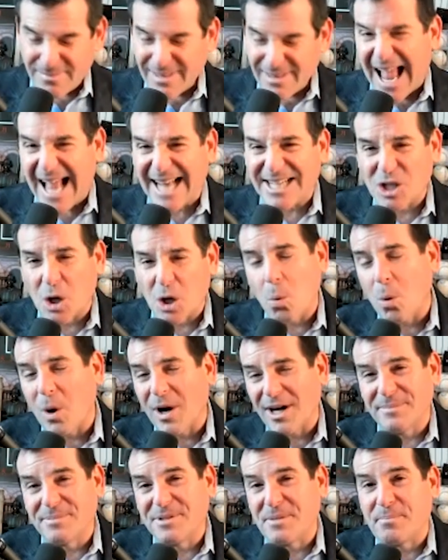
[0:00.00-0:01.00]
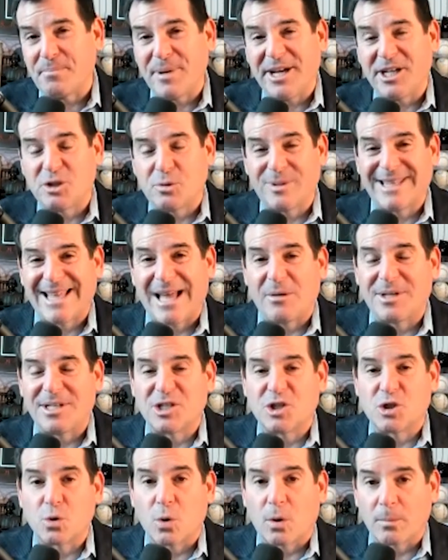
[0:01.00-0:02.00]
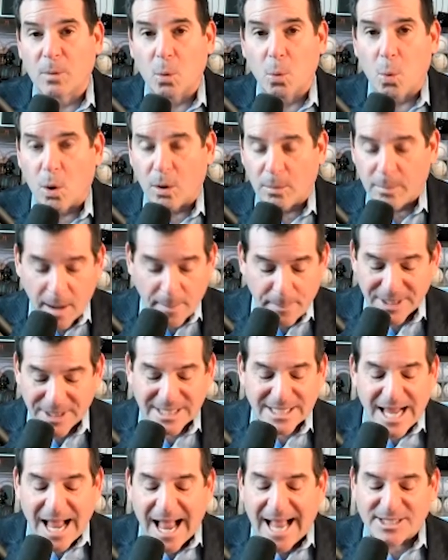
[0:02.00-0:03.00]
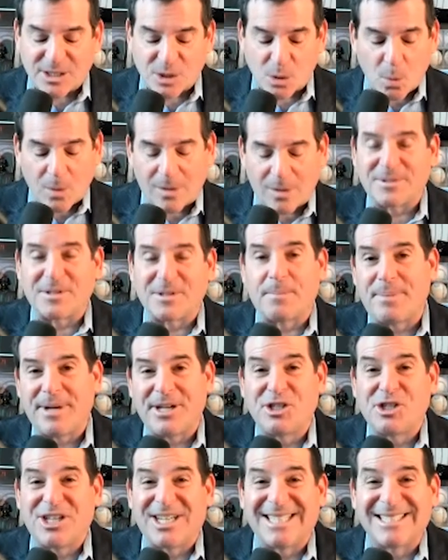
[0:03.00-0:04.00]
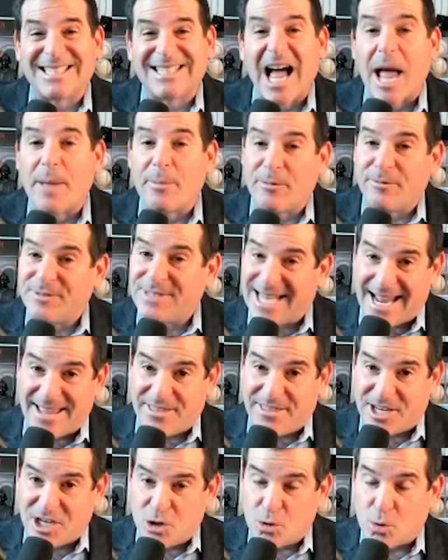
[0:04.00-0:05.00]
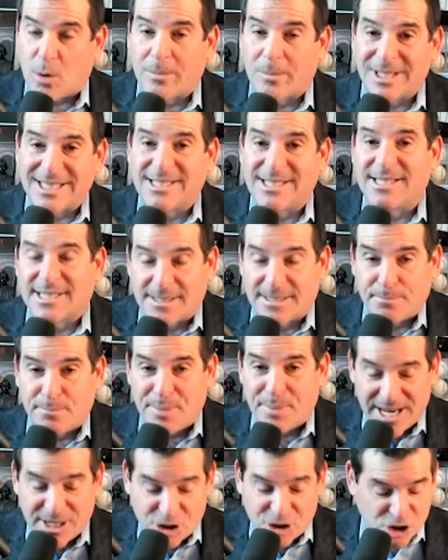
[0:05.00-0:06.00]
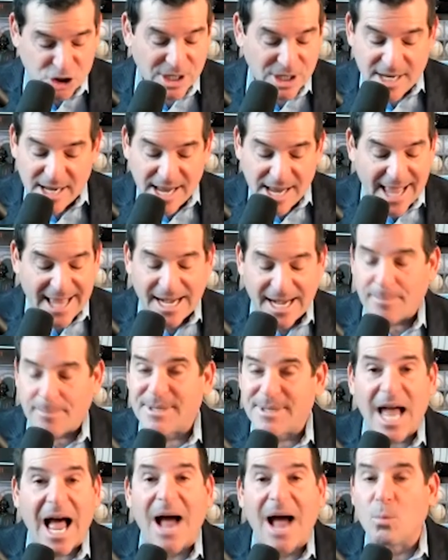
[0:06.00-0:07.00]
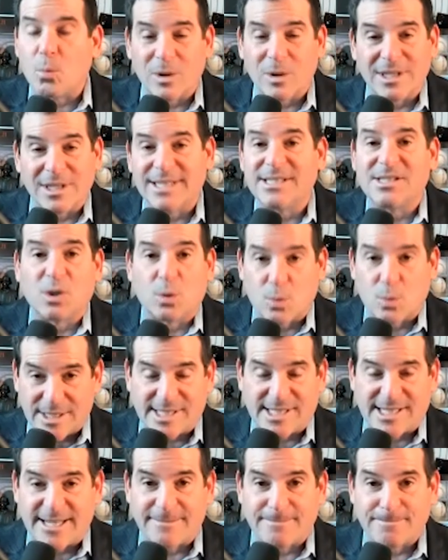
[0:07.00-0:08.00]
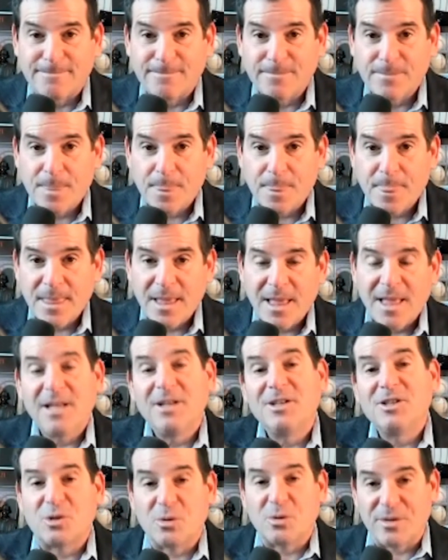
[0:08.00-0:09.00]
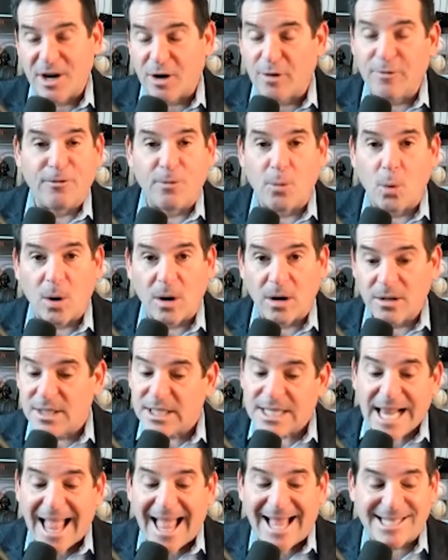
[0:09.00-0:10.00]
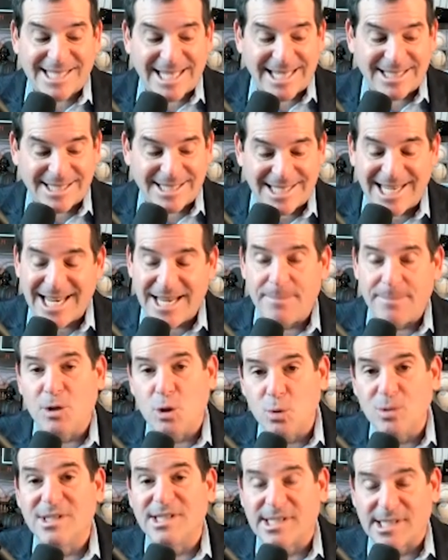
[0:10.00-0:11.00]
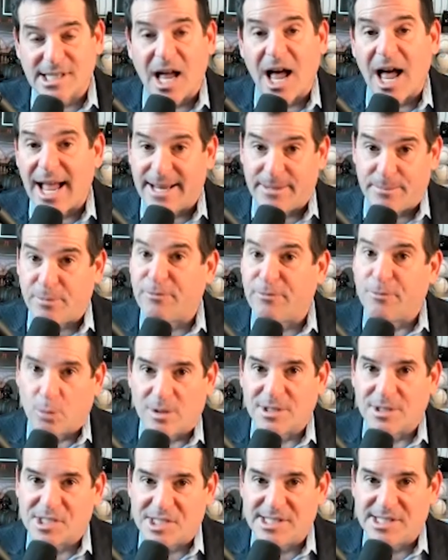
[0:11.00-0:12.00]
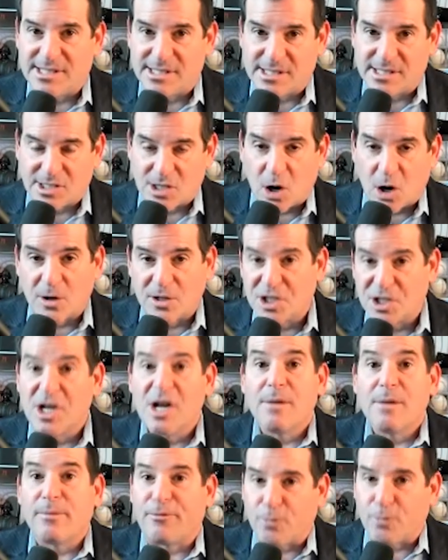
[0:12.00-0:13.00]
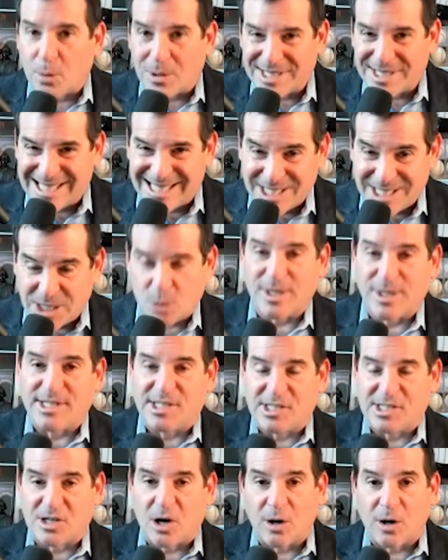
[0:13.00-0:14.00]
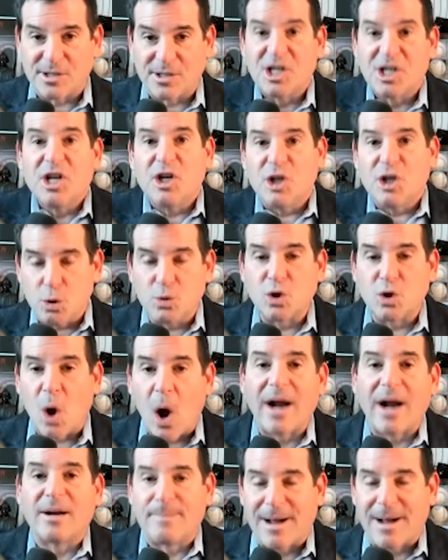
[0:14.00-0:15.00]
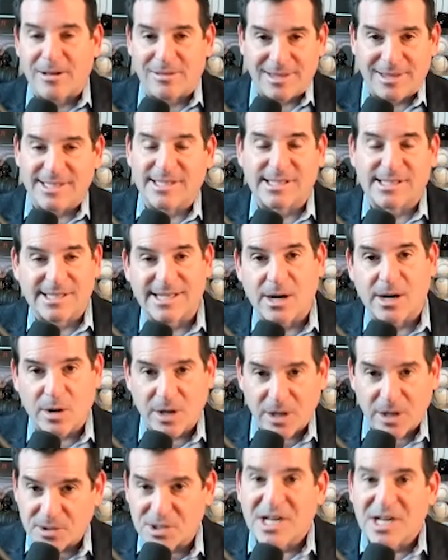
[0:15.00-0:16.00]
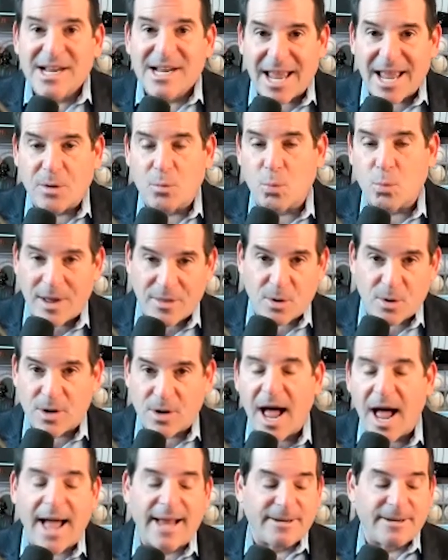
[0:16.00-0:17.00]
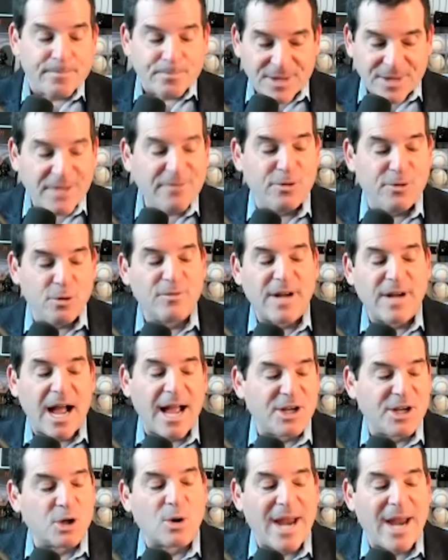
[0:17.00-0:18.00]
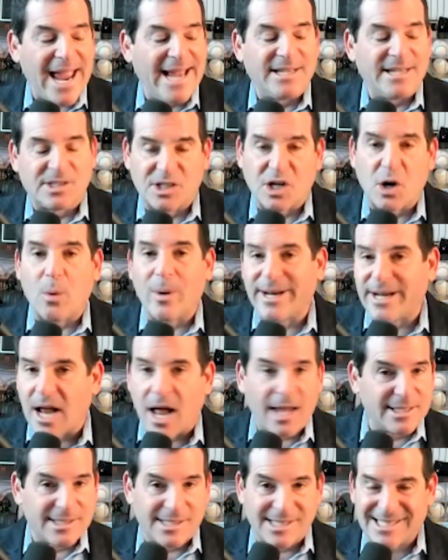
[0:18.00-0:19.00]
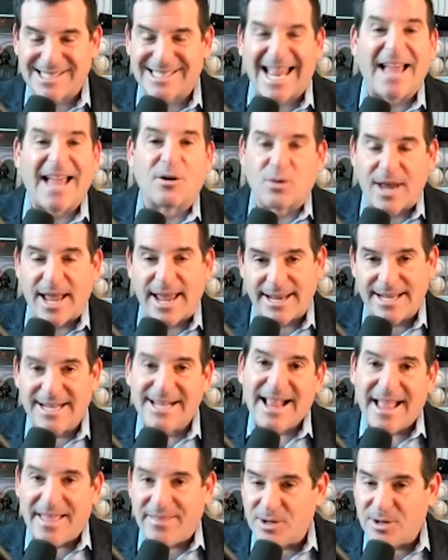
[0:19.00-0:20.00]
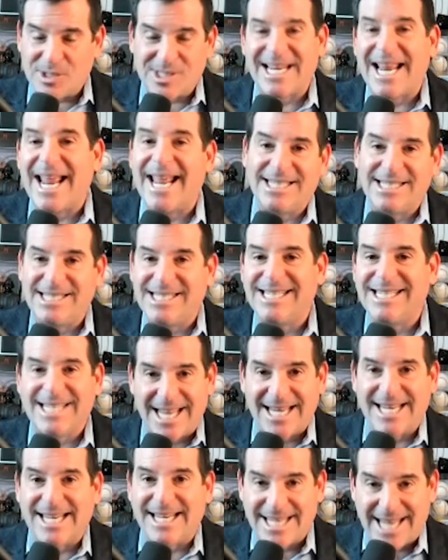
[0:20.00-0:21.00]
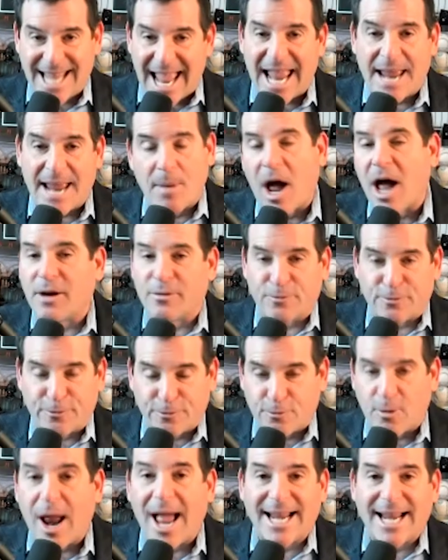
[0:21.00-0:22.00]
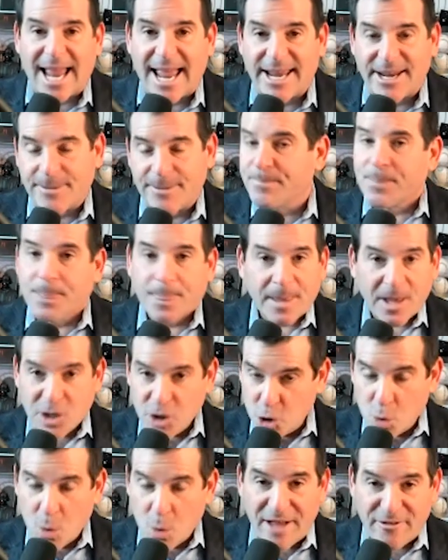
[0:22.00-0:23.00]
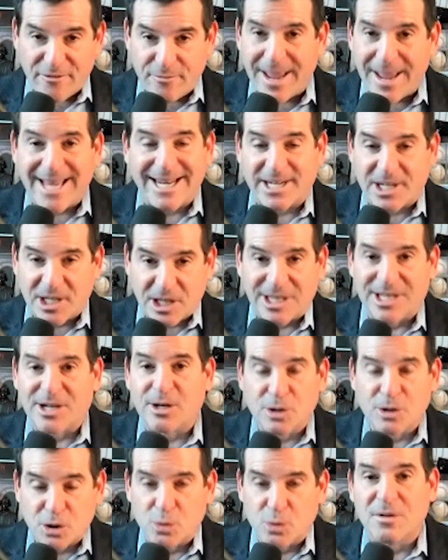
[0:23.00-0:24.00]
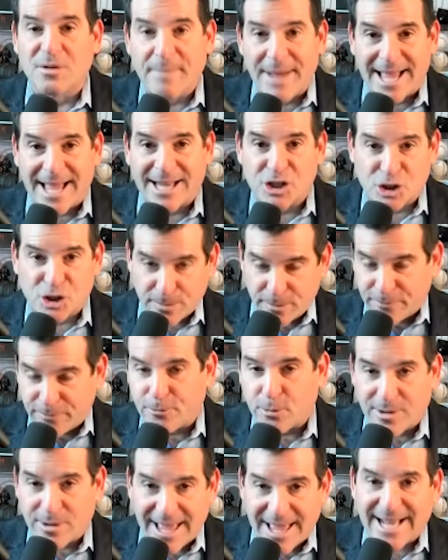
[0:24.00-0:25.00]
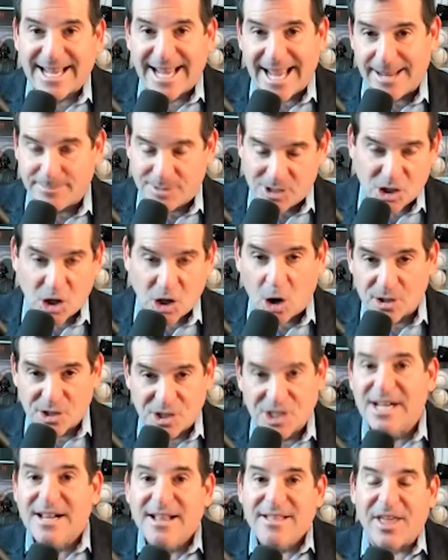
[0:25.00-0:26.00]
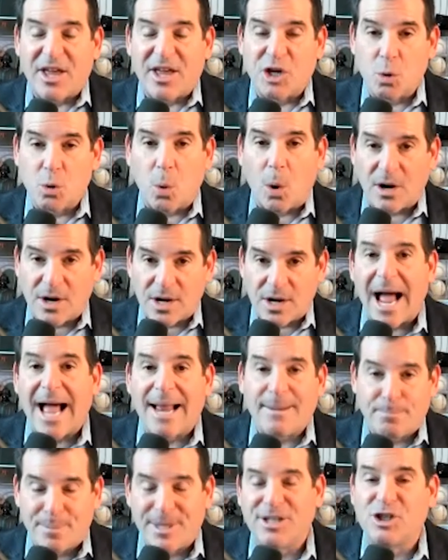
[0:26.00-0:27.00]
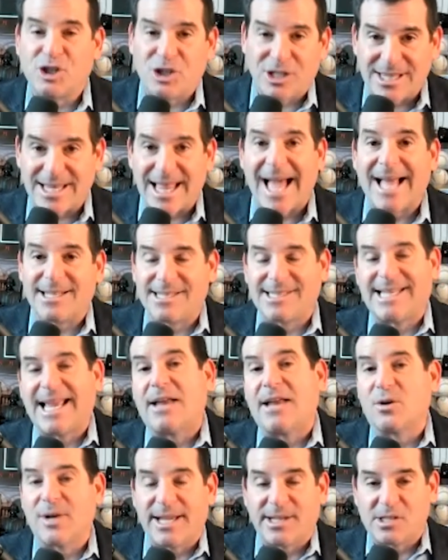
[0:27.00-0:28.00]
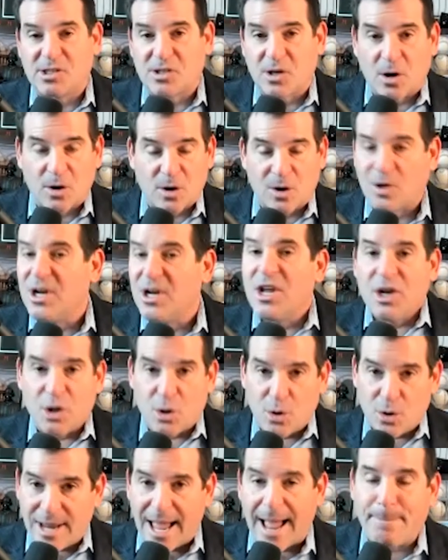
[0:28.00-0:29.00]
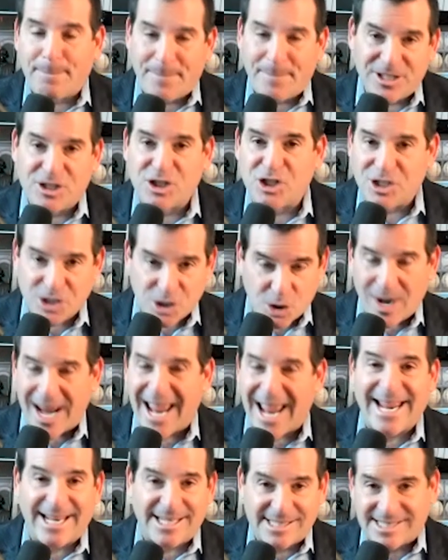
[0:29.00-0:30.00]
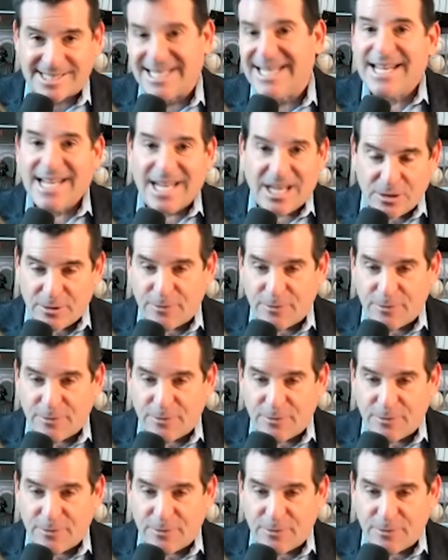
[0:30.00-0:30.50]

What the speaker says: I don't want him to pitch without his normal warm-up. I don't want him to pitch at a time of day that he normally doesn't pitch, and I'm not willing to risk it. So therefore, as a team, you decide before a season starts, before a series starts, you talk about these scenarios and whether or not, if you've got your ace going on Saturday and there's an 18-inning game on Friday, you have made it clear to the manager before that game starts that you are not pitching that Saturday starter. You're not pitching your ace in the